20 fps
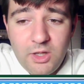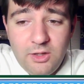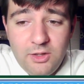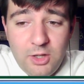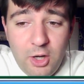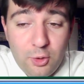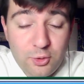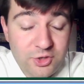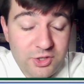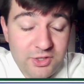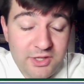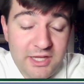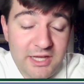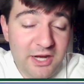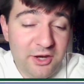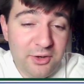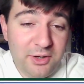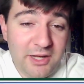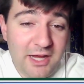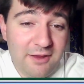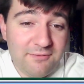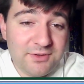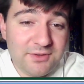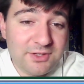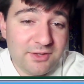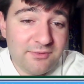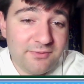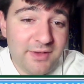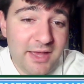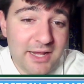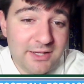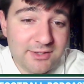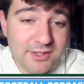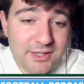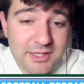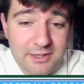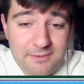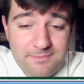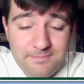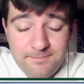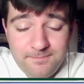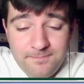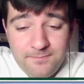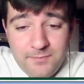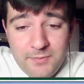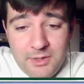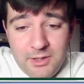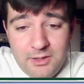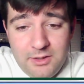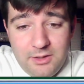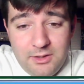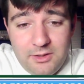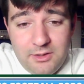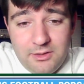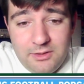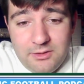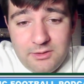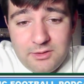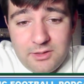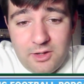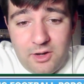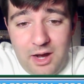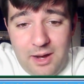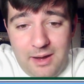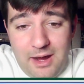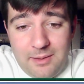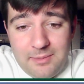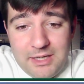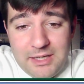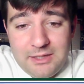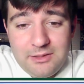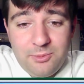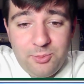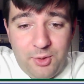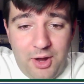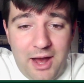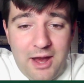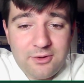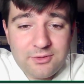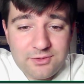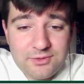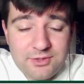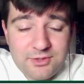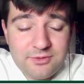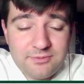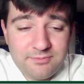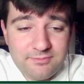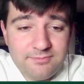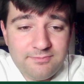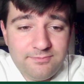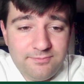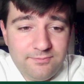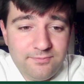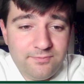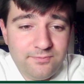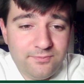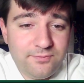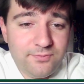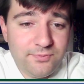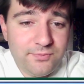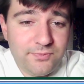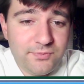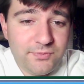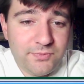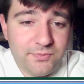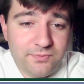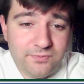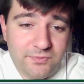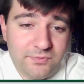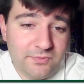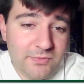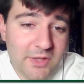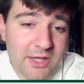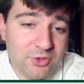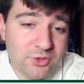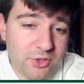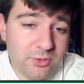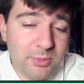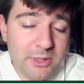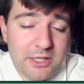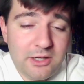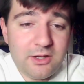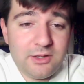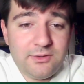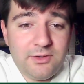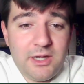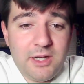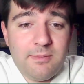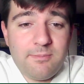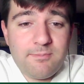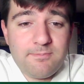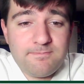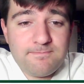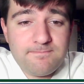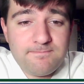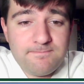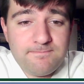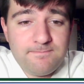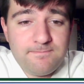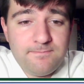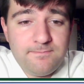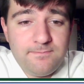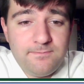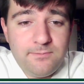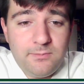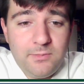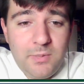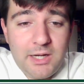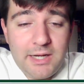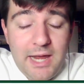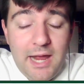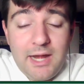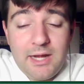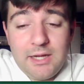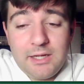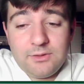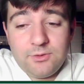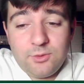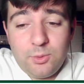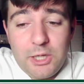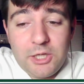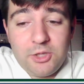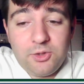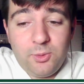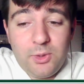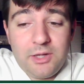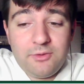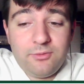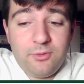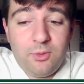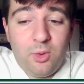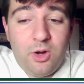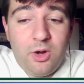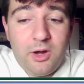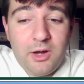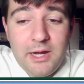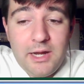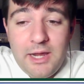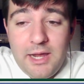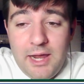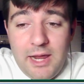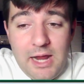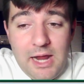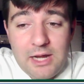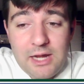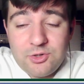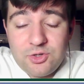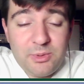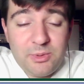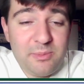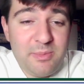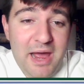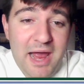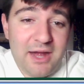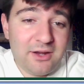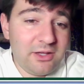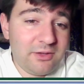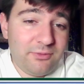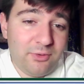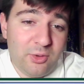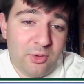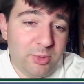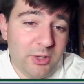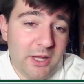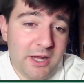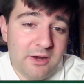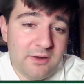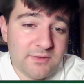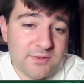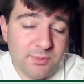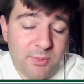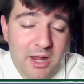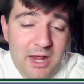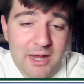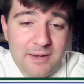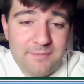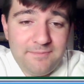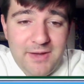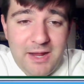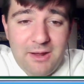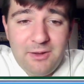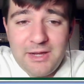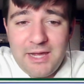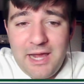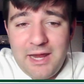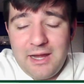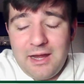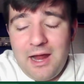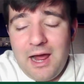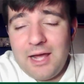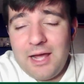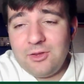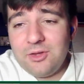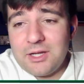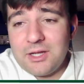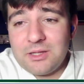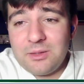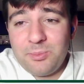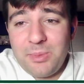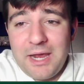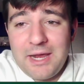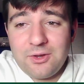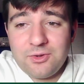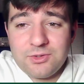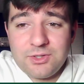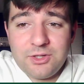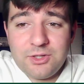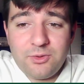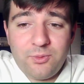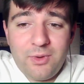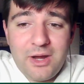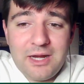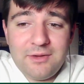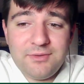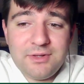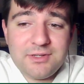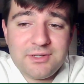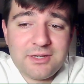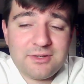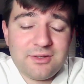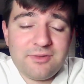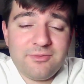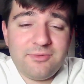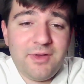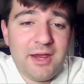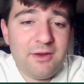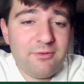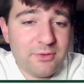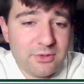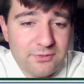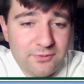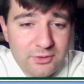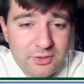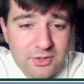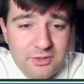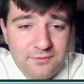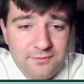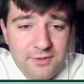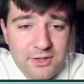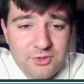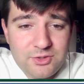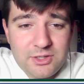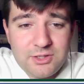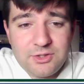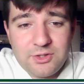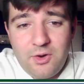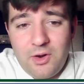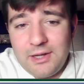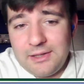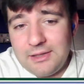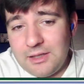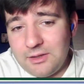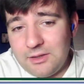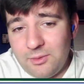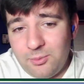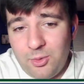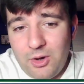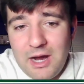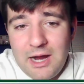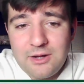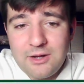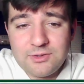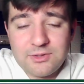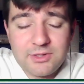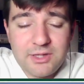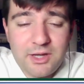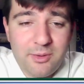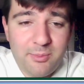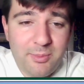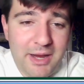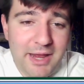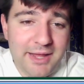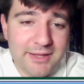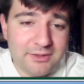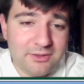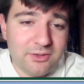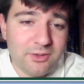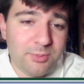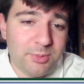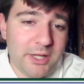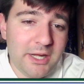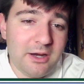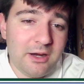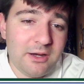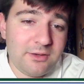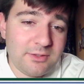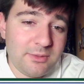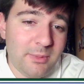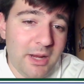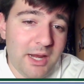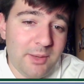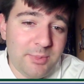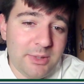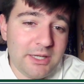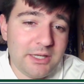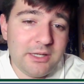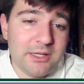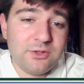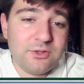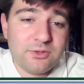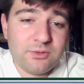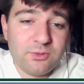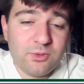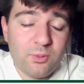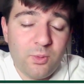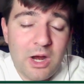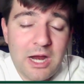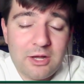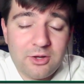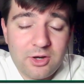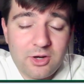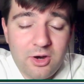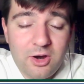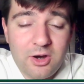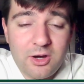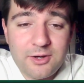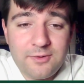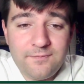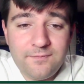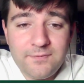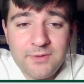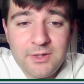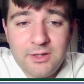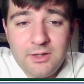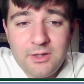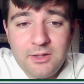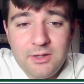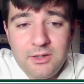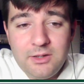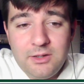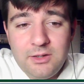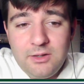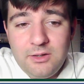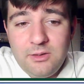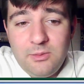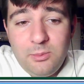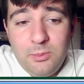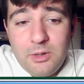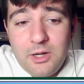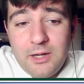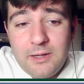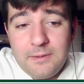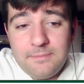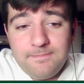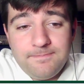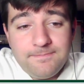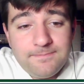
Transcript: coach of the year in Kevin Stefanski. So, I, I mean, the Browns, they should be a good team again in 2024 and should be battling for a playoff spot. Now, again, I look at the Bengals and the Ravens as the favorites for the division, so I think the Browns, their path to the playoffs, in my opinion, is through the wild card. But,